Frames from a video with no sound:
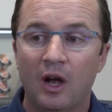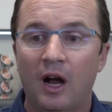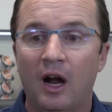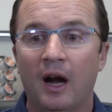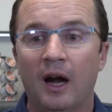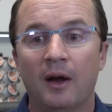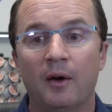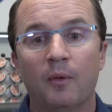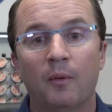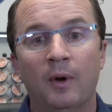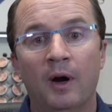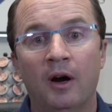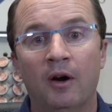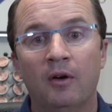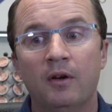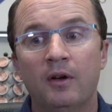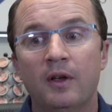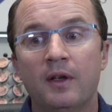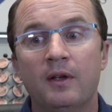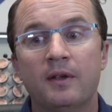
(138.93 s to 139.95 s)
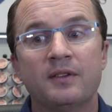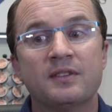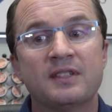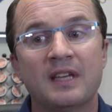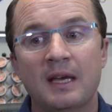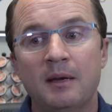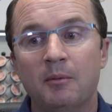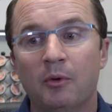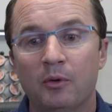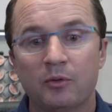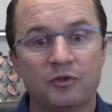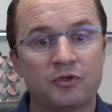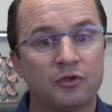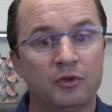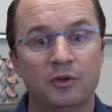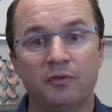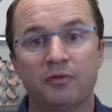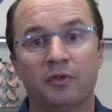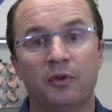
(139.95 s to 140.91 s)
All right. Well, same holds
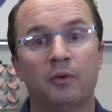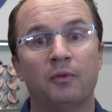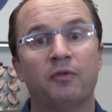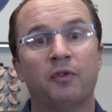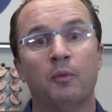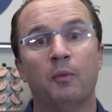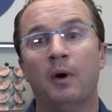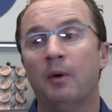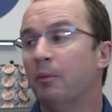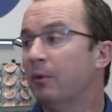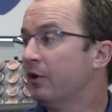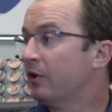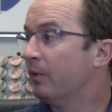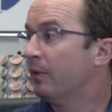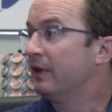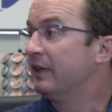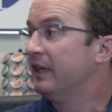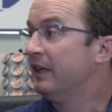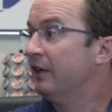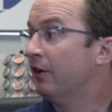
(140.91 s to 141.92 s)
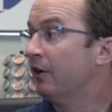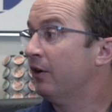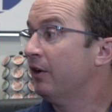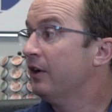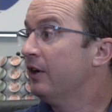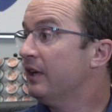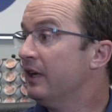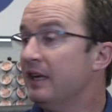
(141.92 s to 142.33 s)
true for, for what we're doing here,